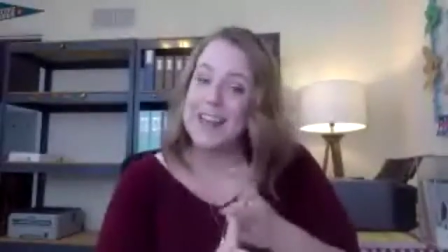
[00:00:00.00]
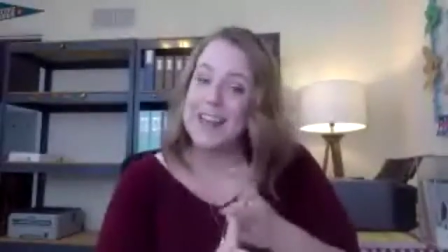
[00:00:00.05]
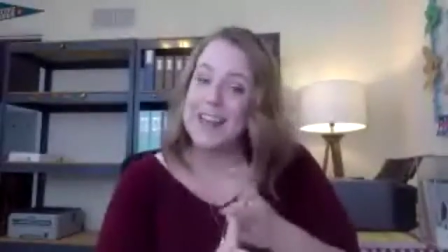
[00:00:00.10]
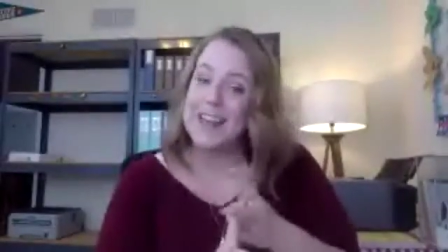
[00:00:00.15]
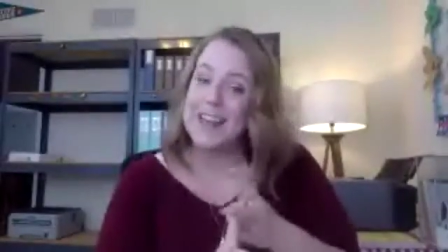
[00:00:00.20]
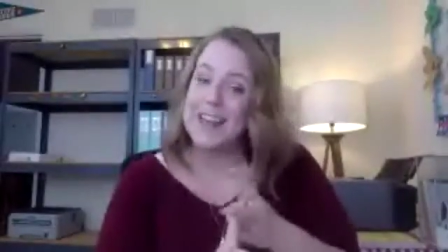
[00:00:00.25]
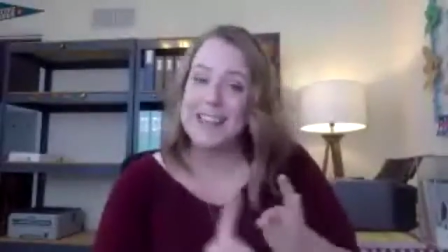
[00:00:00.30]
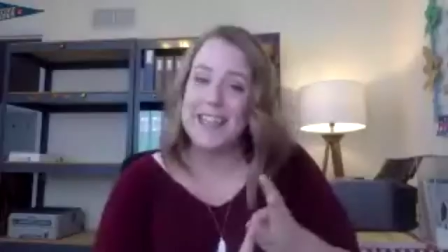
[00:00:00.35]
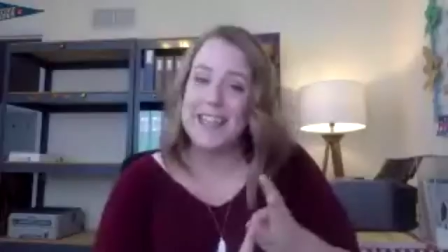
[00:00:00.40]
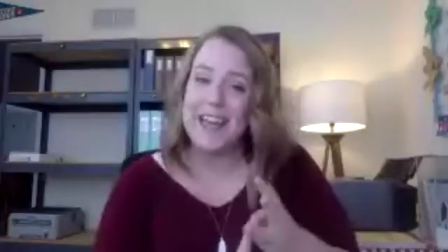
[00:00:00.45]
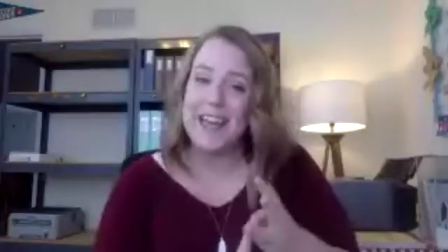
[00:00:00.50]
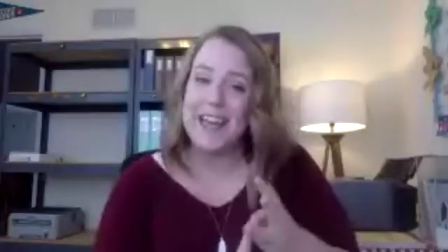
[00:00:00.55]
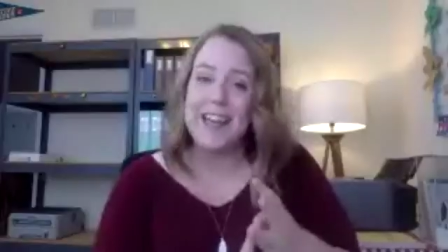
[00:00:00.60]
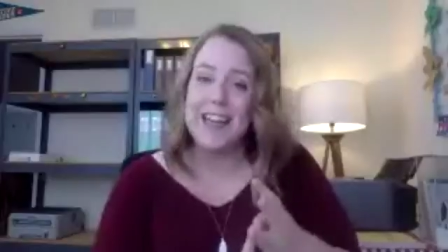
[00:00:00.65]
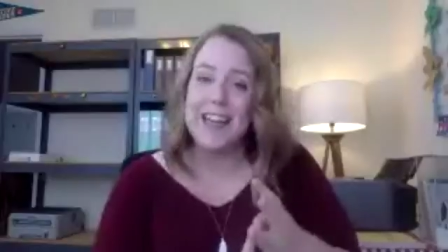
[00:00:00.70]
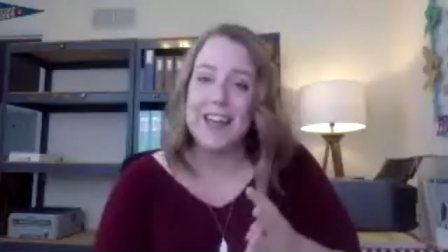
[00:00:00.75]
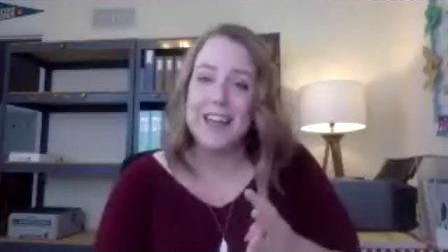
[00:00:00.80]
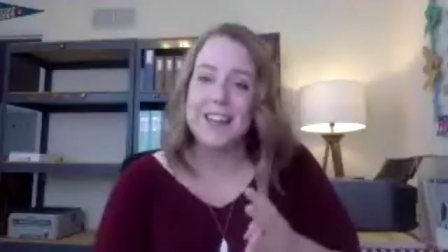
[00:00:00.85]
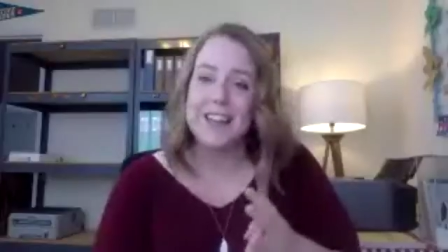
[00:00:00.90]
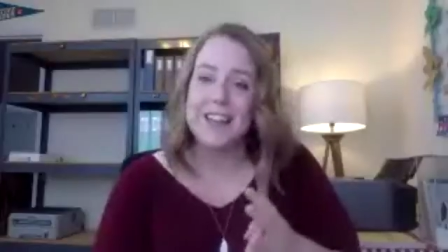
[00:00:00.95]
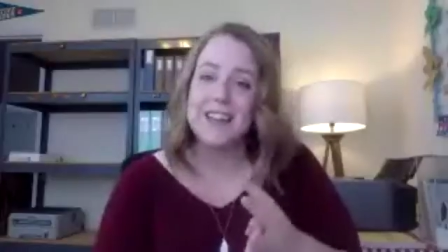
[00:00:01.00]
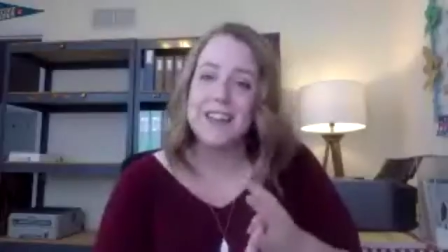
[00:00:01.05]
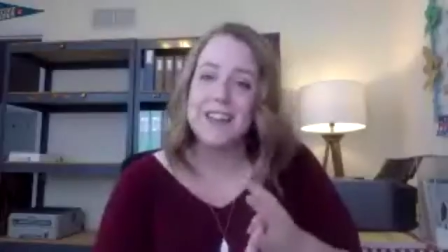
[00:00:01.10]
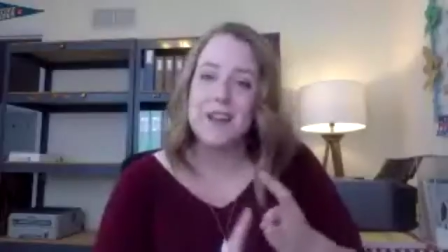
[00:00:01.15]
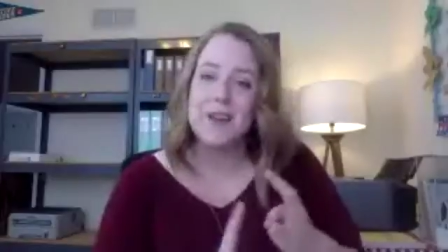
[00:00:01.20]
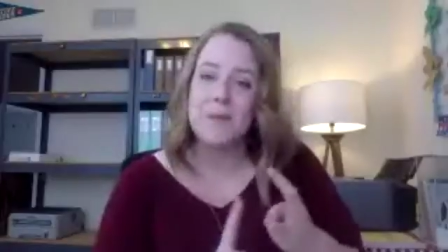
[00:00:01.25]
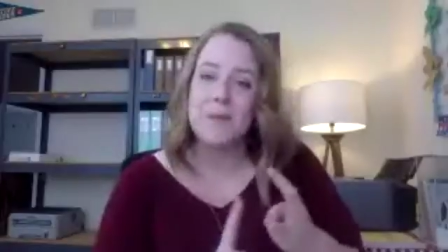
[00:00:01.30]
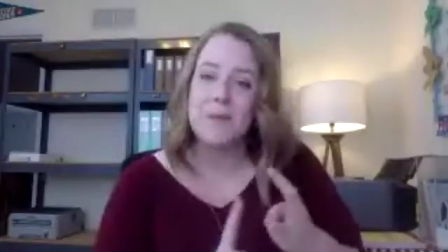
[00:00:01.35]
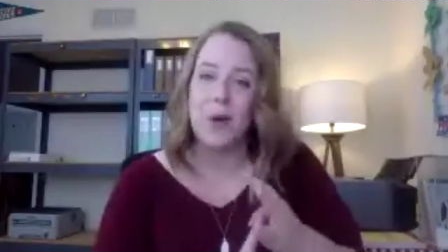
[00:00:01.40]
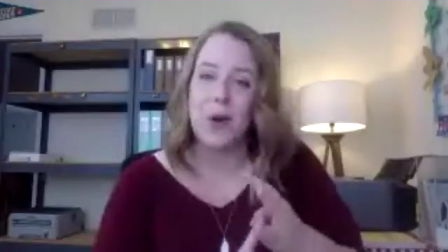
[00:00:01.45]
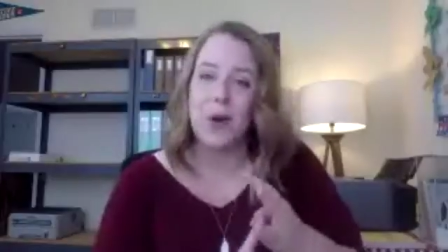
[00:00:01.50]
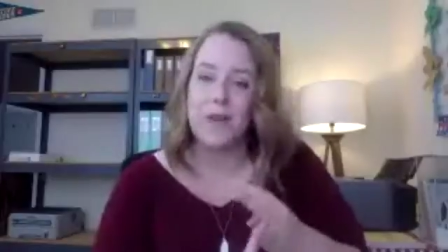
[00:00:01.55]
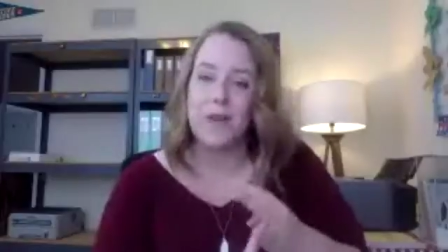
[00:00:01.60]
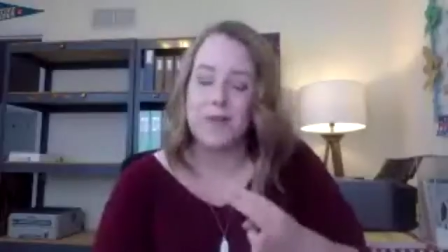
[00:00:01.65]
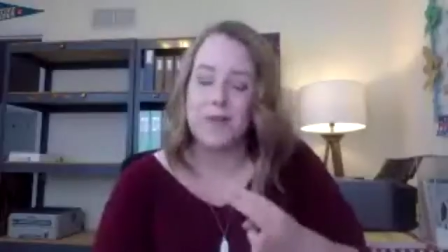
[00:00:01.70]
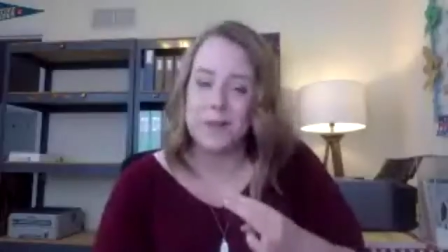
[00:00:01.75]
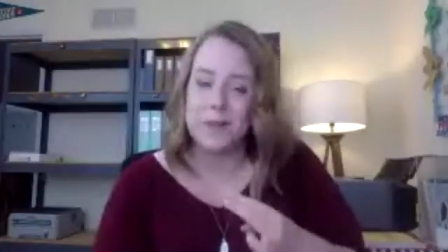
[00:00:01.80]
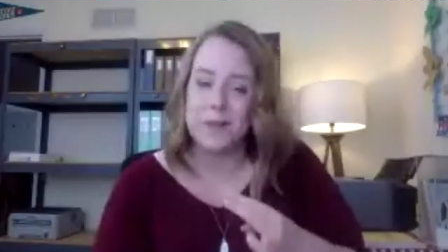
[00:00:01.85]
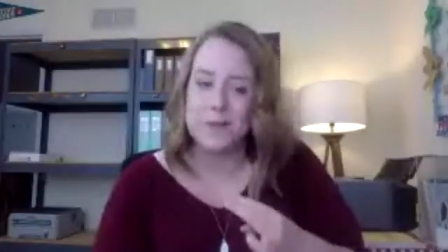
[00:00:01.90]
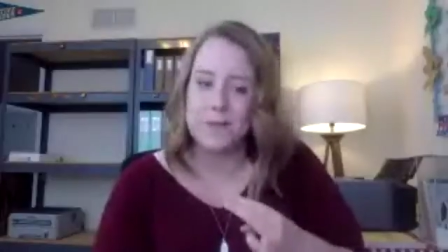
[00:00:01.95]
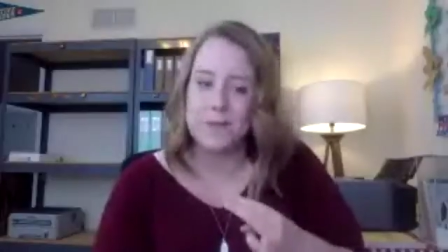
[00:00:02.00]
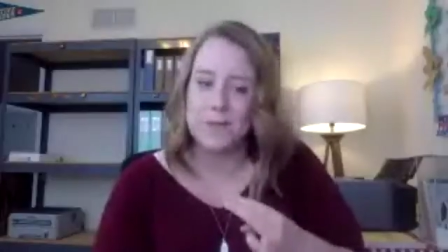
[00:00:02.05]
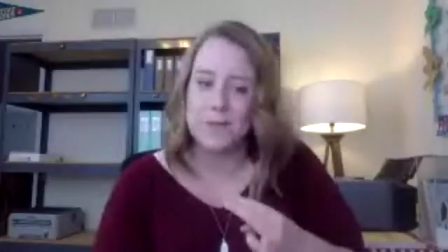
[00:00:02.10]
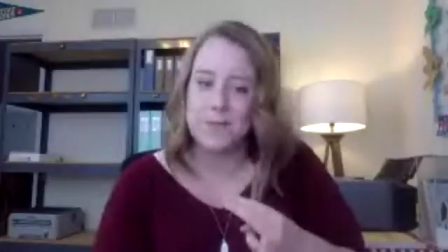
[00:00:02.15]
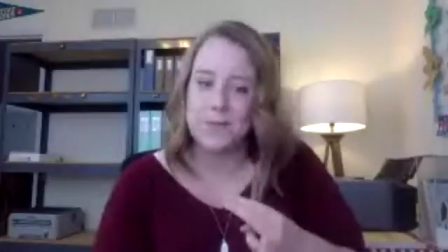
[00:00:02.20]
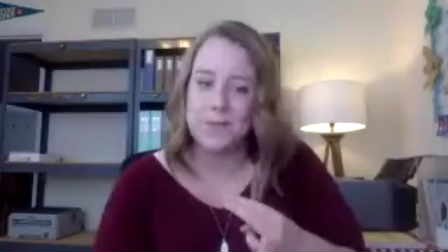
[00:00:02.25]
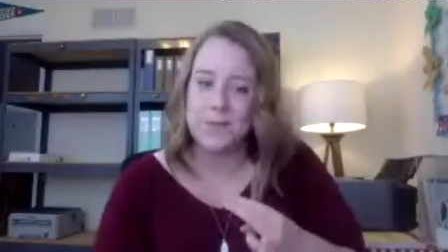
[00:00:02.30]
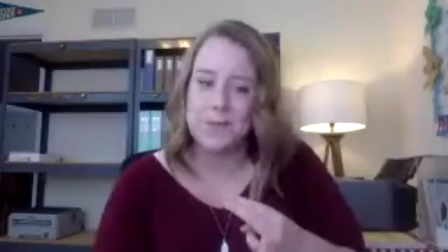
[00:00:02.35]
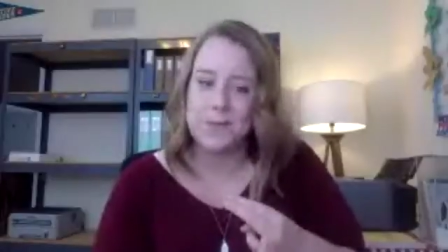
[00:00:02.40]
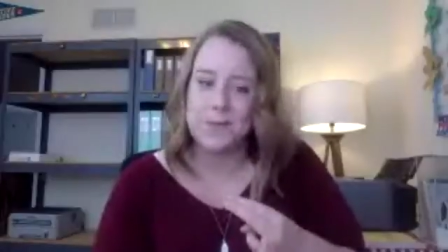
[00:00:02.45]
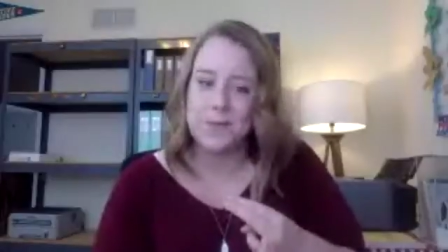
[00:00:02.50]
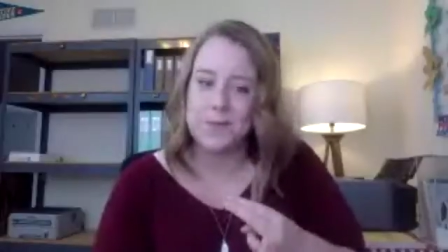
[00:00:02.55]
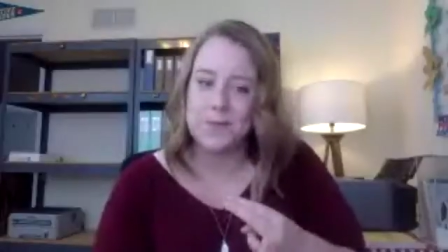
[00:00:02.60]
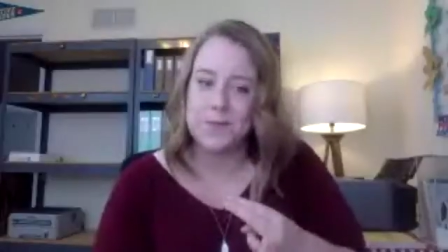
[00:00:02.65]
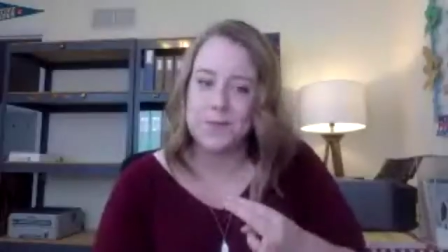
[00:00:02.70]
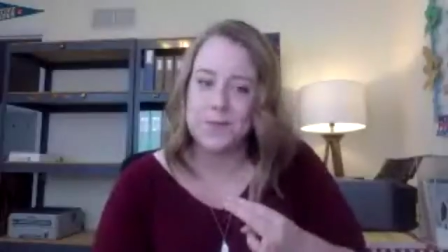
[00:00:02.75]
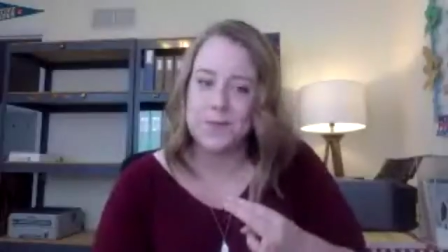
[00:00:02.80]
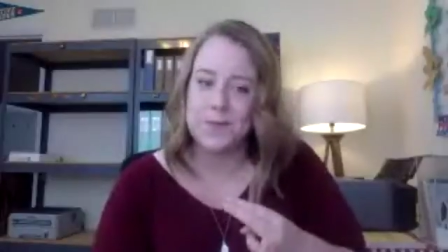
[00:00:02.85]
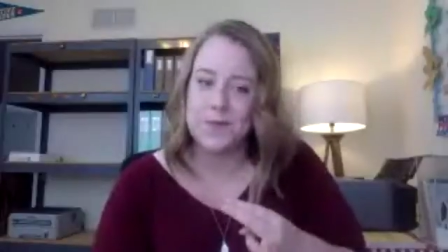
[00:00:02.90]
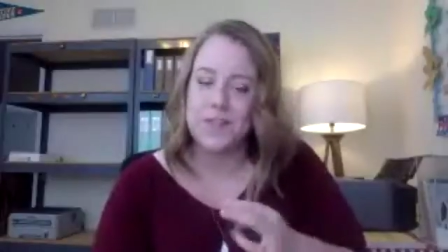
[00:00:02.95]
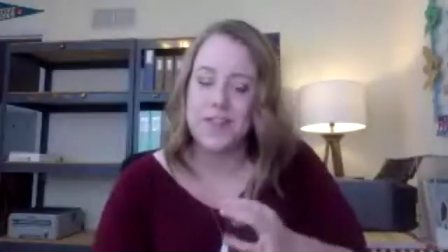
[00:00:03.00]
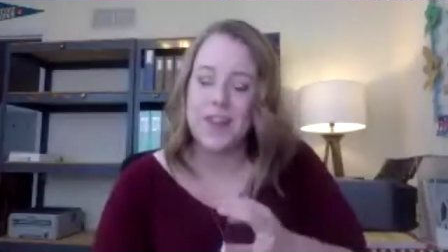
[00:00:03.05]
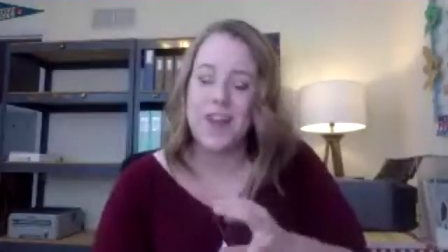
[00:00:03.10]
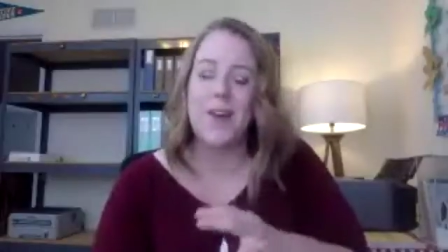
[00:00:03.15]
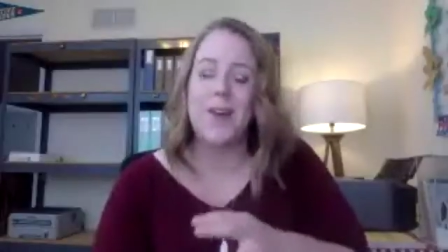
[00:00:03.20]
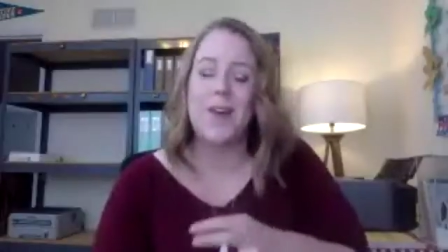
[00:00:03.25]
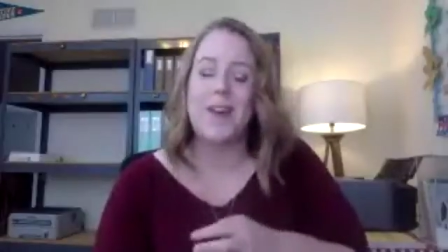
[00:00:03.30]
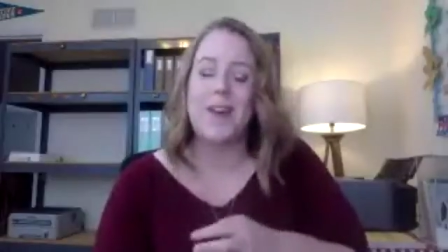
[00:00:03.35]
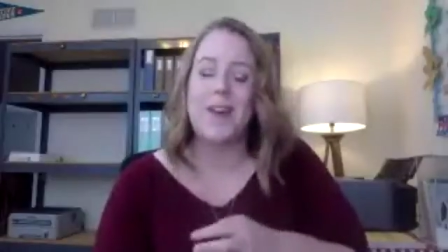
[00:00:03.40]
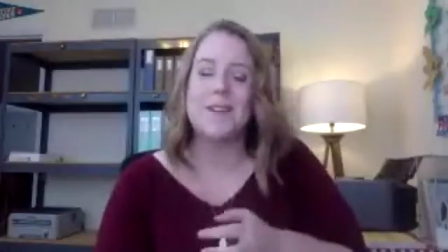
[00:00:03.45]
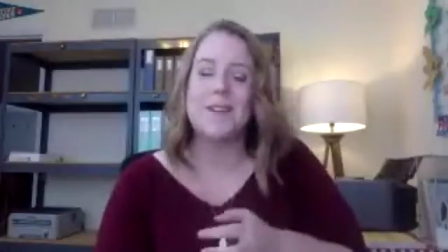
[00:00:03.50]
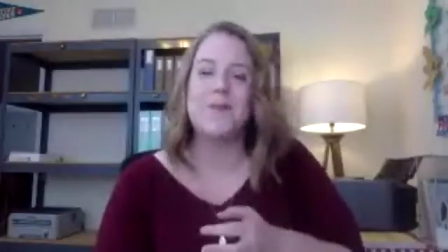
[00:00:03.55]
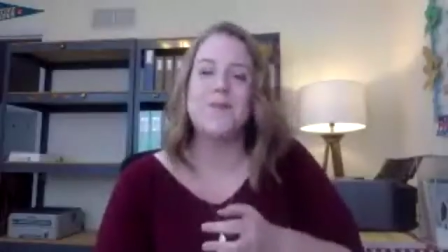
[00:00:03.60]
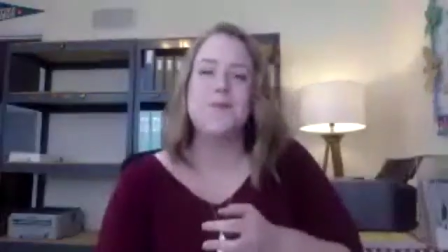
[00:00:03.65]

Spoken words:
and saying yes more often. All right.